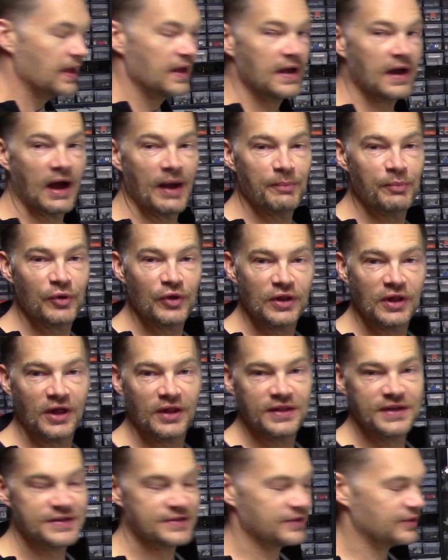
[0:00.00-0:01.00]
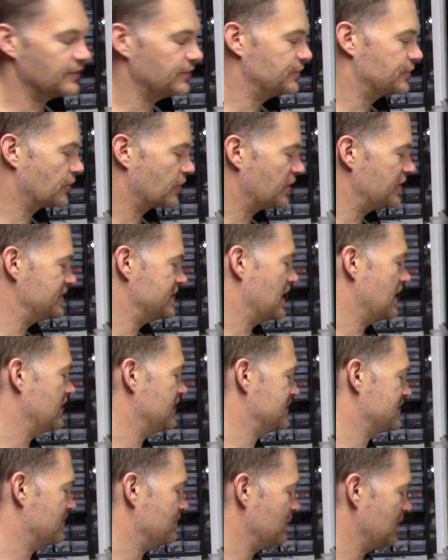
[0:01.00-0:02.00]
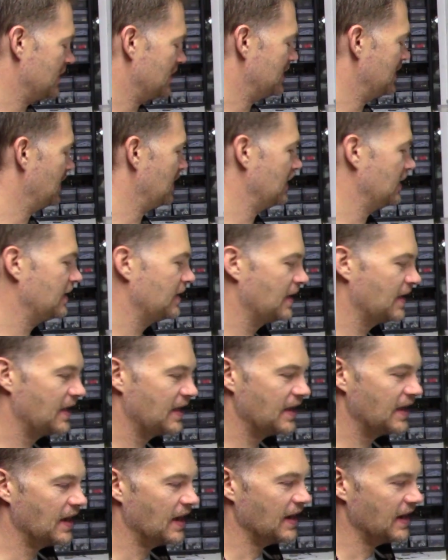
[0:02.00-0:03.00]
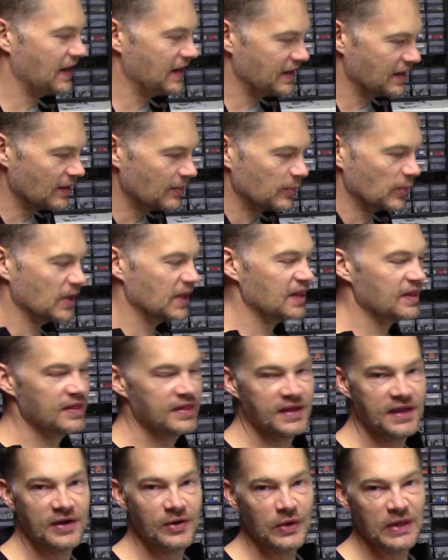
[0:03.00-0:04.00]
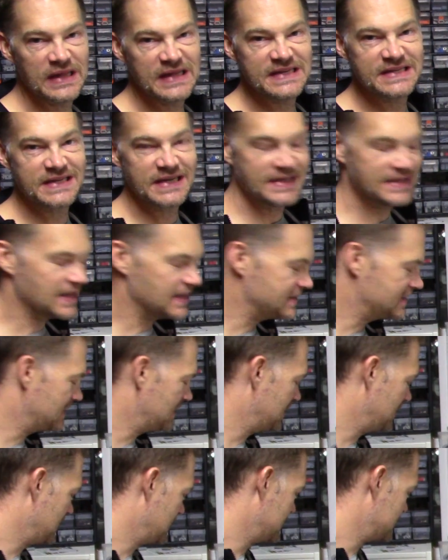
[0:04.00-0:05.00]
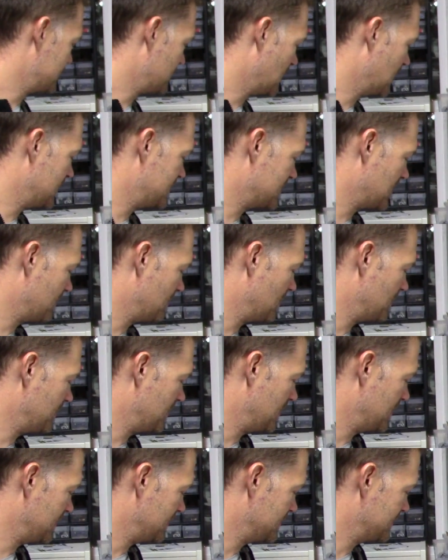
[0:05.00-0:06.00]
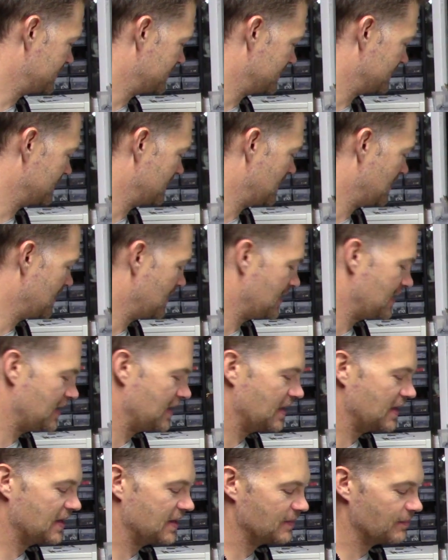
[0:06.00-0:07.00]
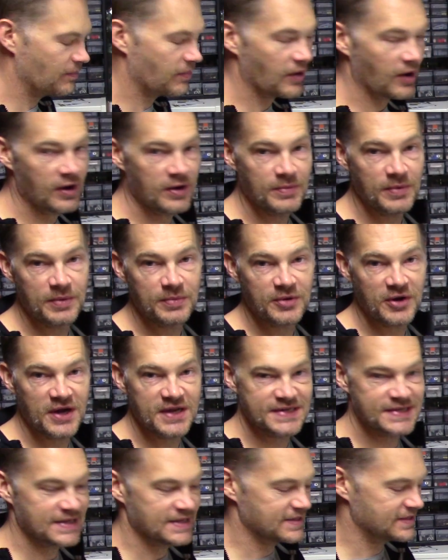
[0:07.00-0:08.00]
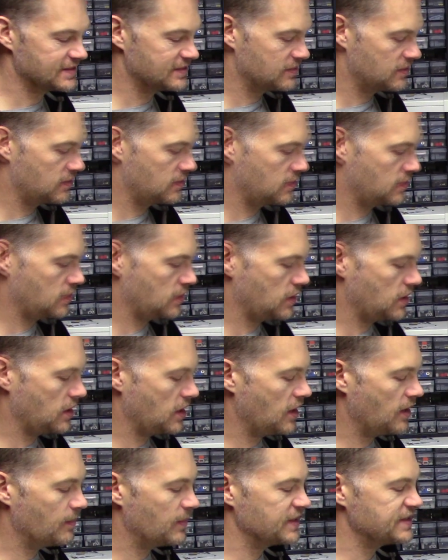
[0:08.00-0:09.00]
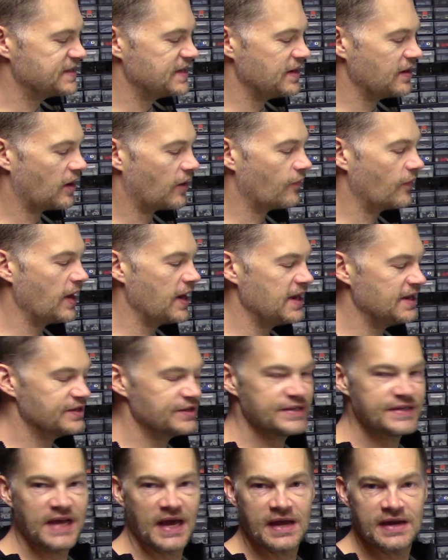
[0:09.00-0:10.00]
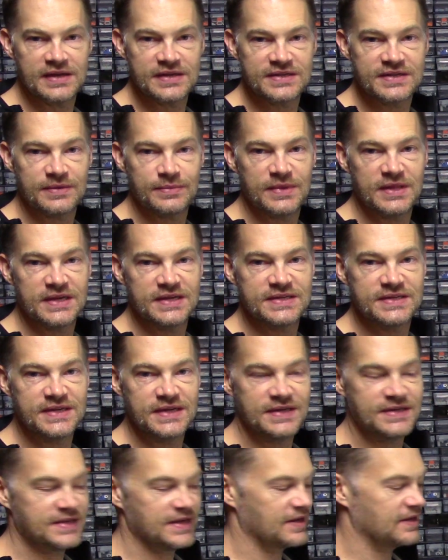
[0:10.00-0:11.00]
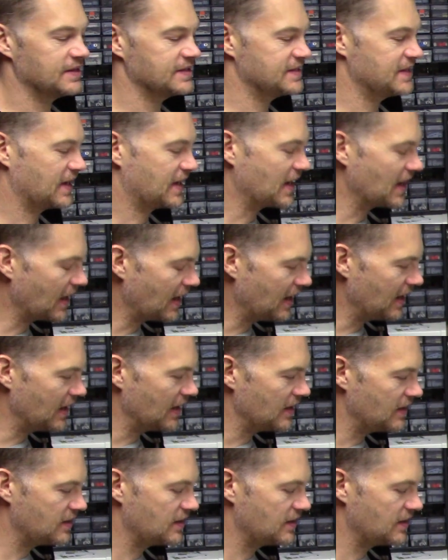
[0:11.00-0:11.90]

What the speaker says: I pull all these little drawers out as I'm building and end up with, you know, at least a dozen of these by the time I'm done. So part of my process. But see, already just adding some of these details, that kind of,